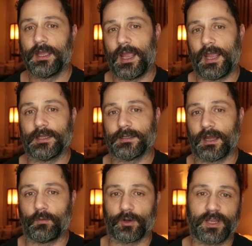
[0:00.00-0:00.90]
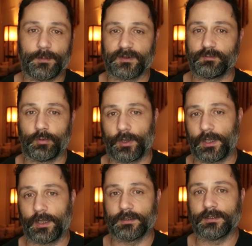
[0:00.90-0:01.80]
and I want to keep
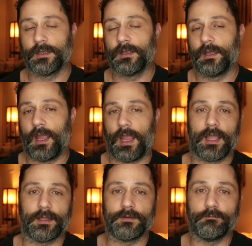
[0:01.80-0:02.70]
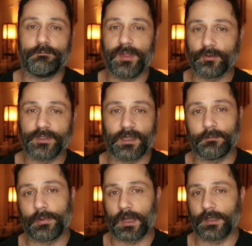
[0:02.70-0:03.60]
exploiting it and building
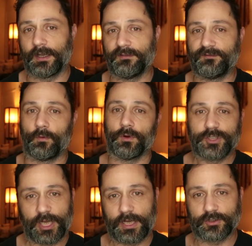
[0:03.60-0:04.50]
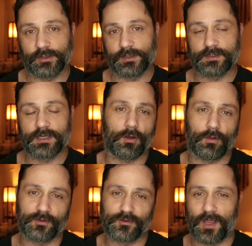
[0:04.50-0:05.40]
upon it for Changelings.
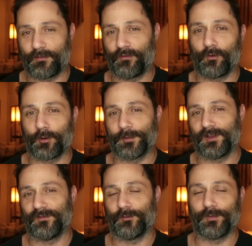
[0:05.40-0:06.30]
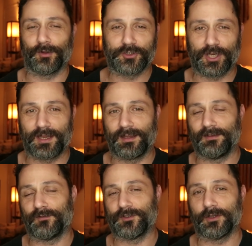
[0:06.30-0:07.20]
I'll also have a form in there for Milkshake
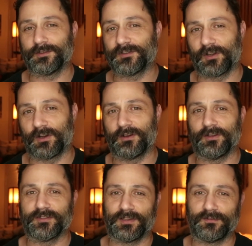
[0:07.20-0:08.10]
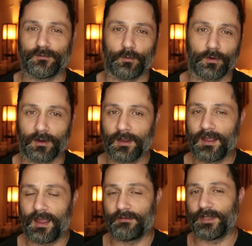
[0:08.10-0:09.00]
and for Darkness Calls and for
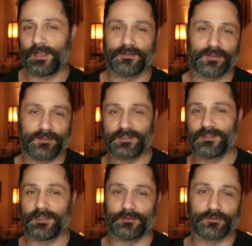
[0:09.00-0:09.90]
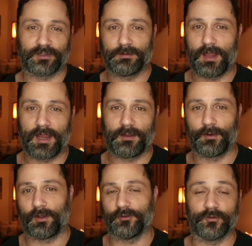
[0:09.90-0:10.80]
everything else that Distant Signal is going to make,
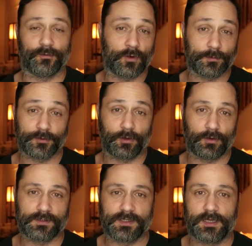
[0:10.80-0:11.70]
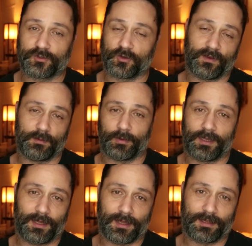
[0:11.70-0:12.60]
but also for cryptocurrency. So if
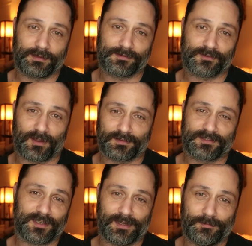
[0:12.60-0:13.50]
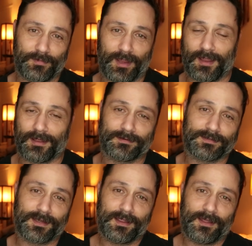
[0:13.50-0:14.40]
anybody is on Steem
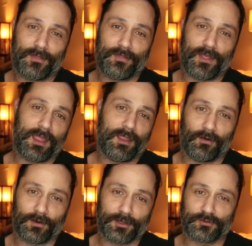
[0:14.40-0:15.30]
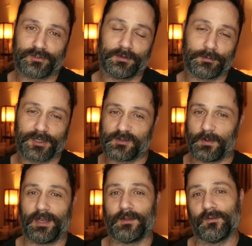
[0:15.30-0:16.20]
and they are interested in
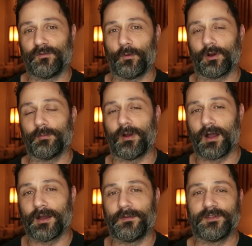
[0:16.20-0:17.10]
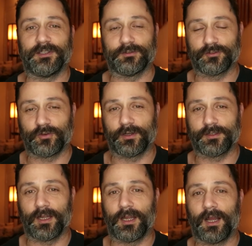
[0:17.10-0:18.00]
participating in the forum on
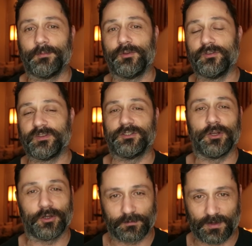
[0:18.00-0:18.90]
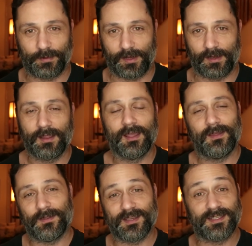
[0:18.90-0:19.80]
thesignalisstrong.com using TokenBB,
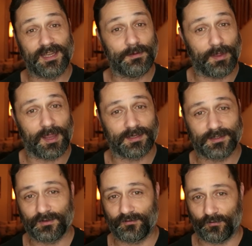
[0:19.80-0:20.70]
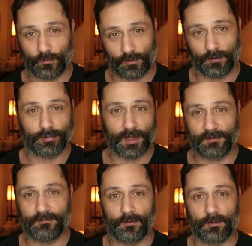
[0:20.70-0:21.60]
the Steem-based forum
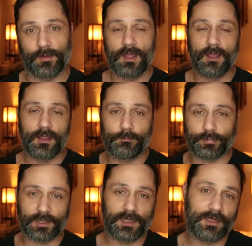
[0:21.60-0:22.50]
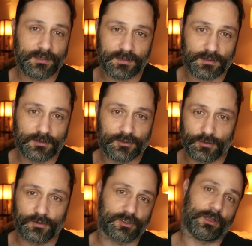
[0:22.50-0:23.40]
platform, please
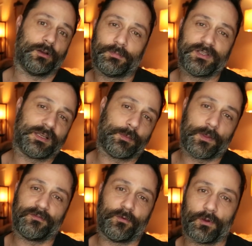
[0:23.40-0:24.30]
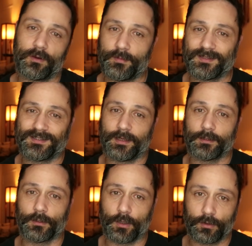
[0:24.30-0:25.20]
do so. Please come on the forum and say
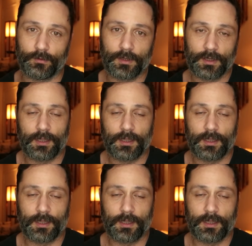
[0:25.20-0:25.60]
hello,